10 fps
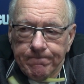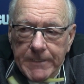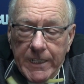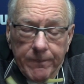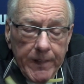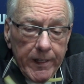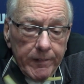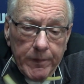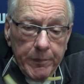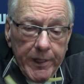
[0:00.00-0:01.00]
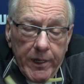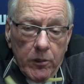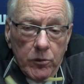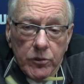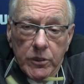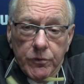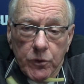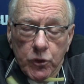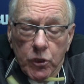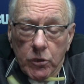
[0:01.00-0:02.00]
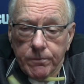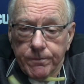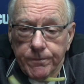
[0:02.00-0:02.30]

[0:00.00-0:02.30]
That hurts us for sure.